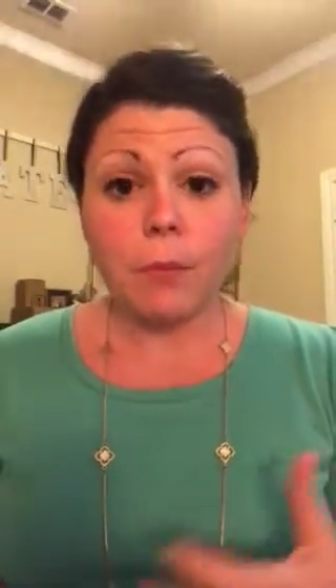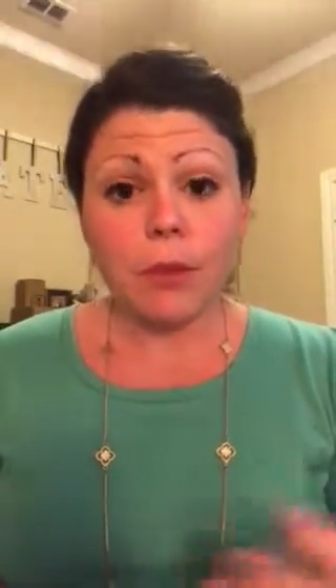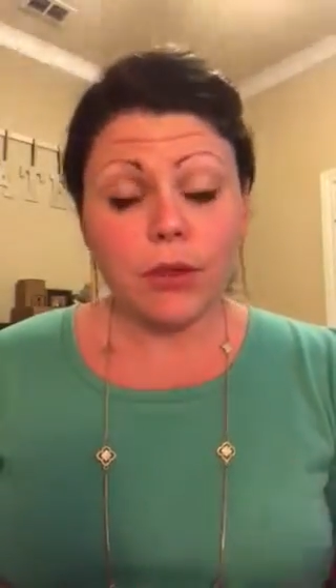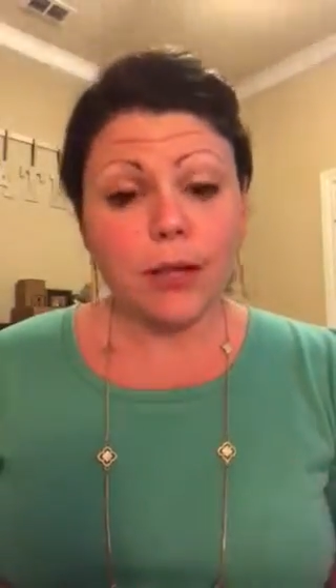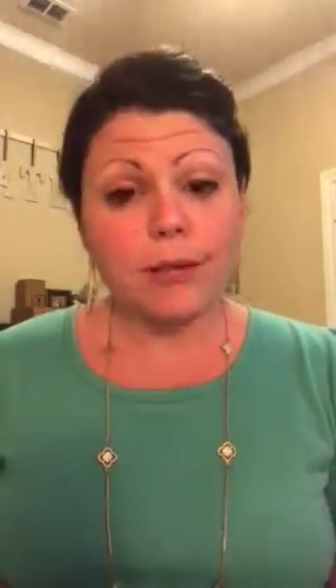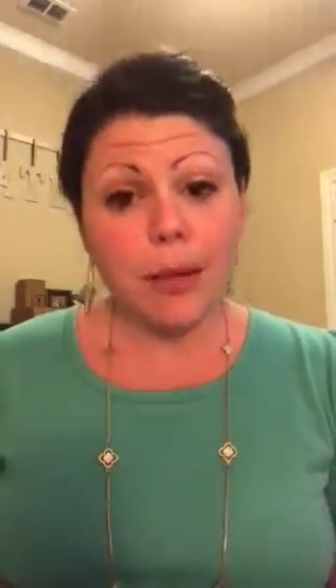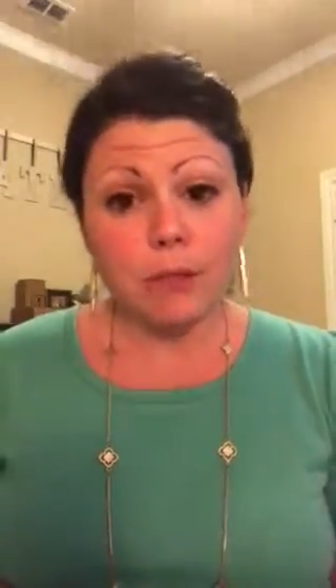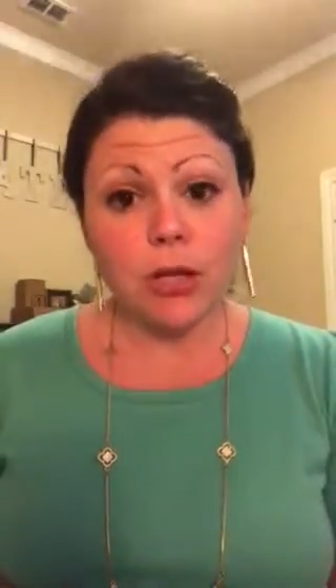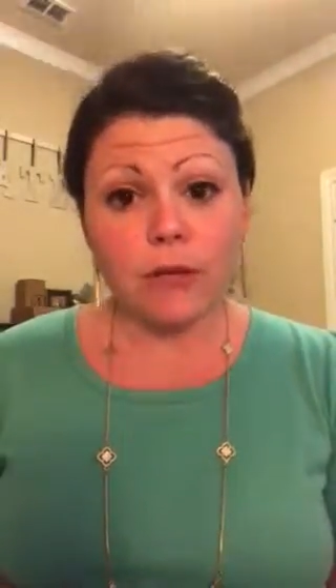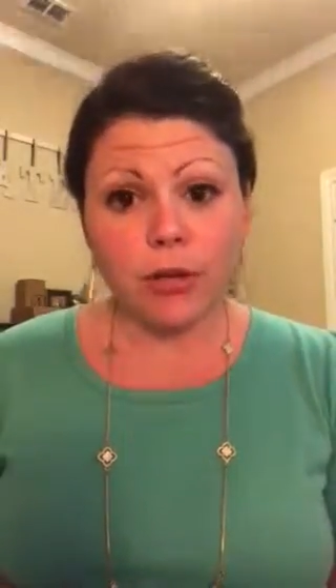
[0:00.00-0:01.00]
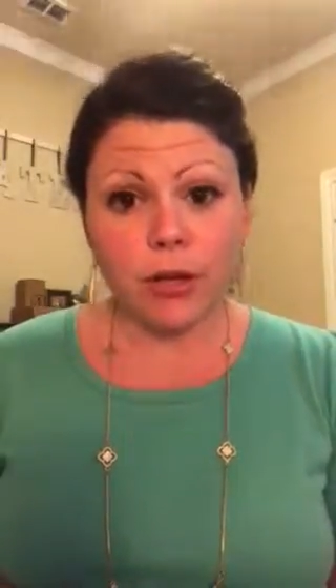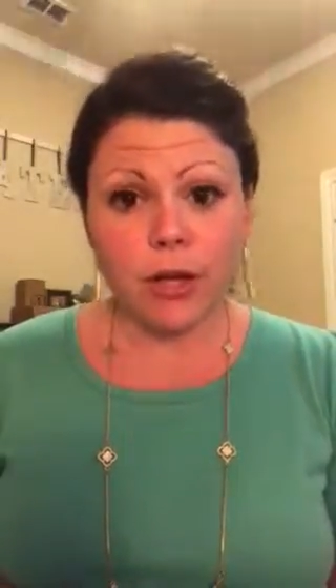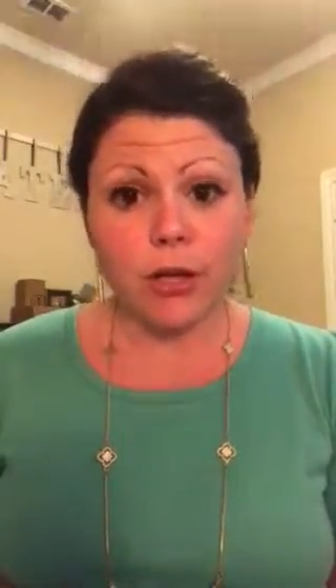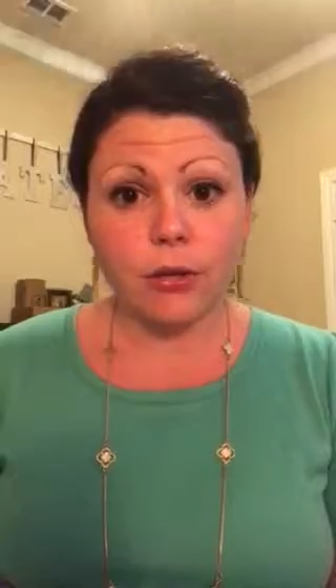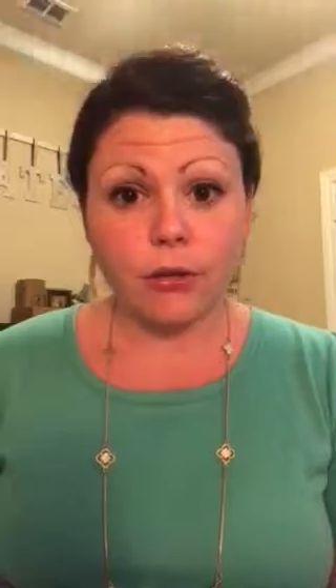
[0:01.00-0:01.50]
with the exception of
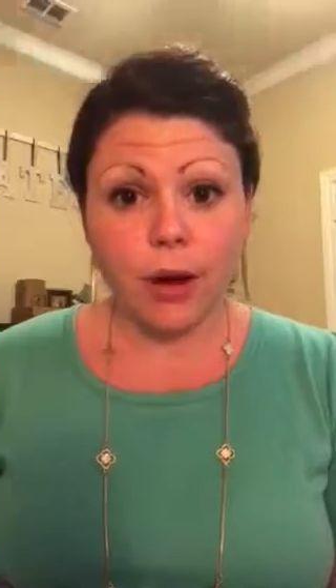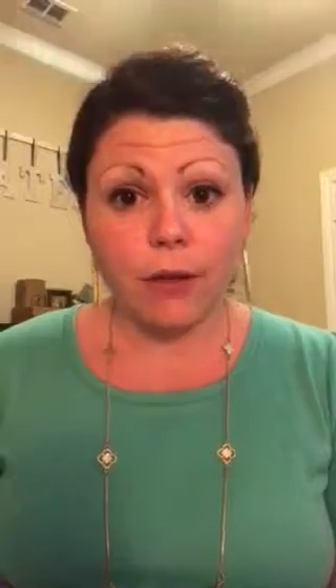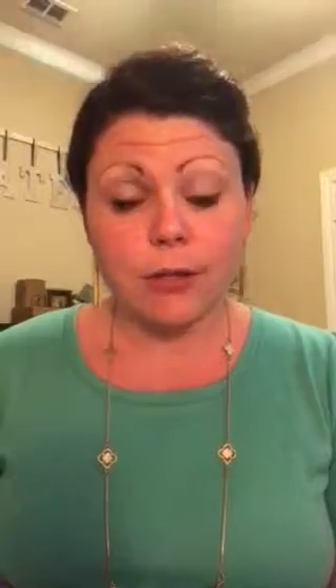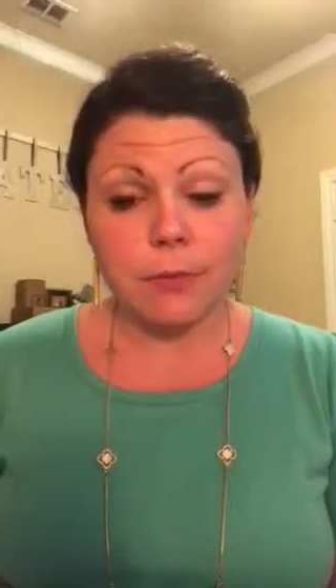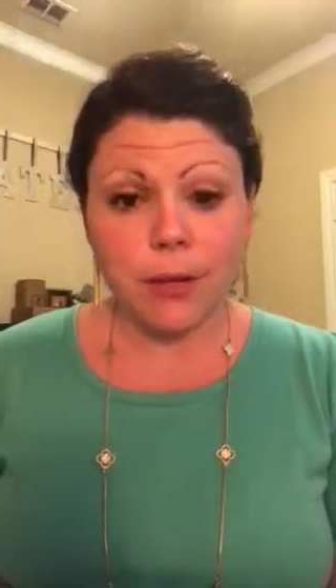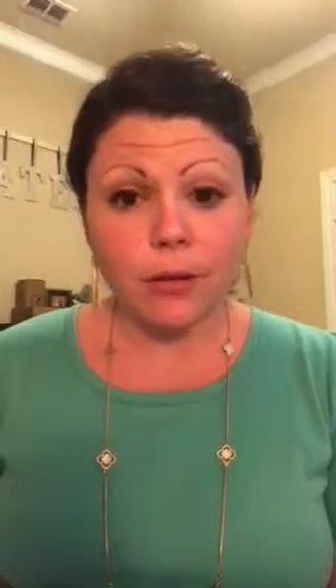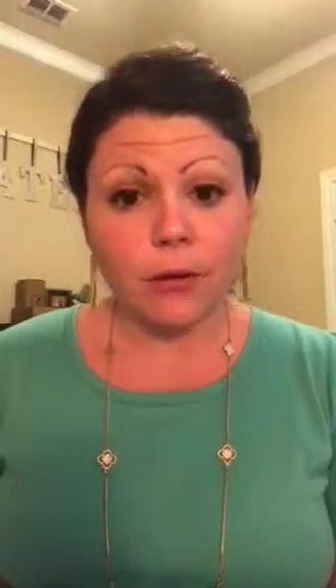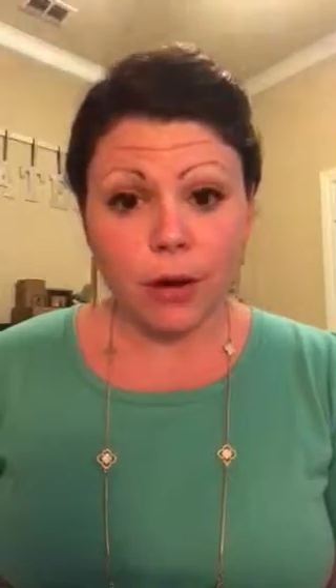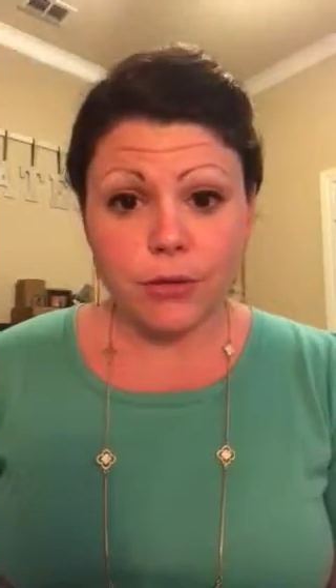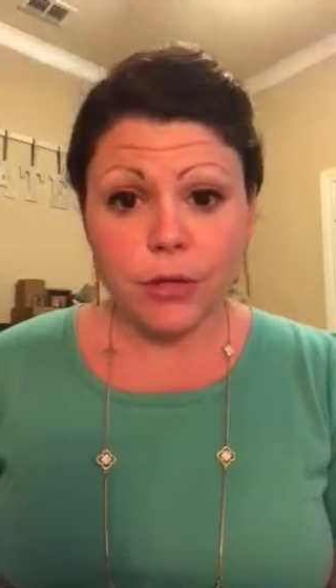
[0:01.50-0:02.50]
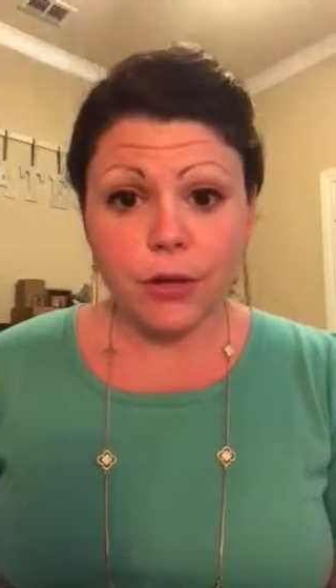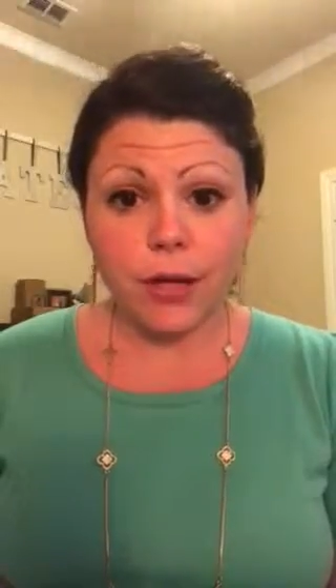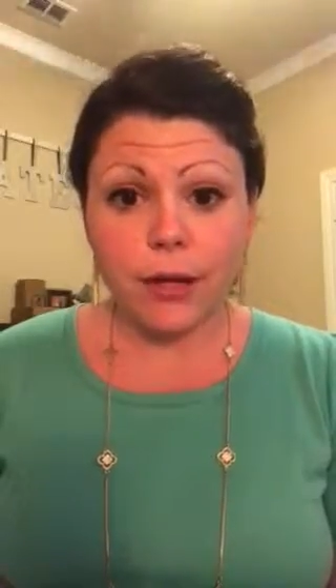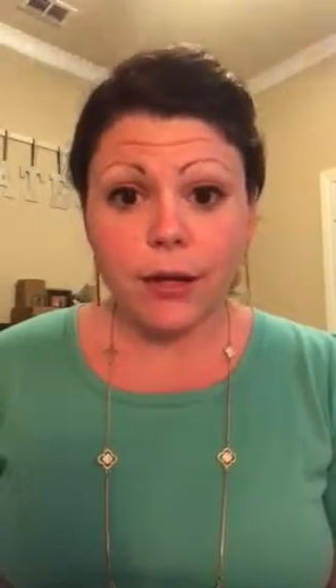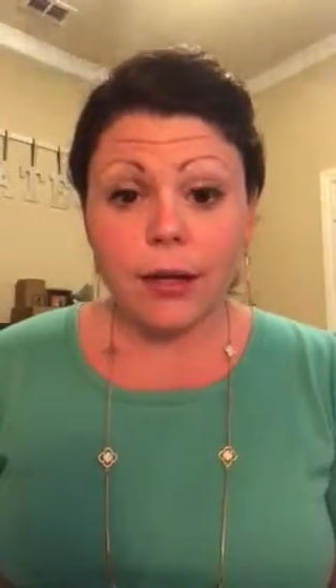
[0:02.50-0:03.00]
cooking your ground meat or ground
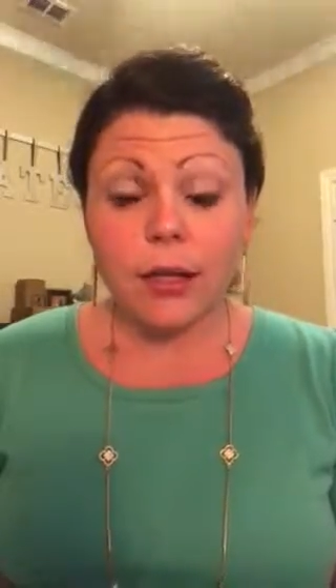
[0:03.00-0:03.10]
turkey.